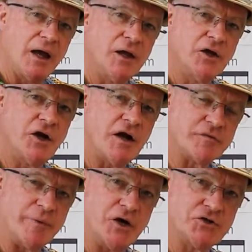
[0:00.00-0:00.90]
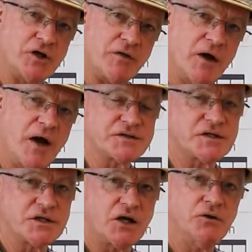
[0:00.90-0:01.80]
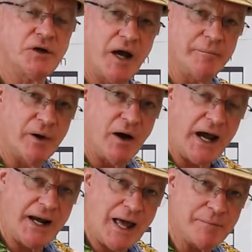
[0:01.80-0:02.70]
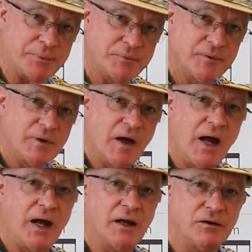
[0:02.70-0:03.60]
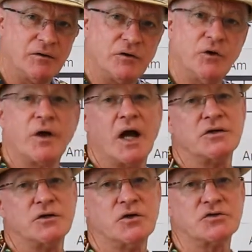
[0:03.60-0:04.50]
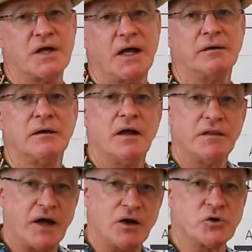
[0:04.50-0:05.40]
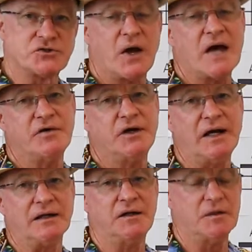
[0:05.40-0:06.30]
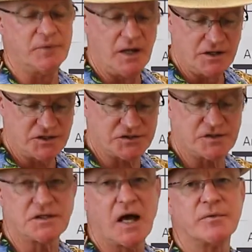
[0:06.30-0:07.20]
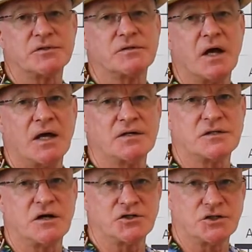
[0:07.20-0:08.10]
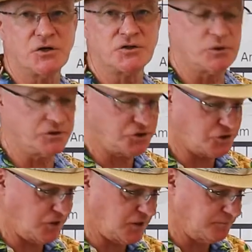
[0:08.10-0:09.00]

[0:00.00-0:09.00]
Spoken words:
You don't have to buy a tuner though. As I said, you can buy an app and you can use that. They also have a needle in them, just the same as I showed you on the tuner.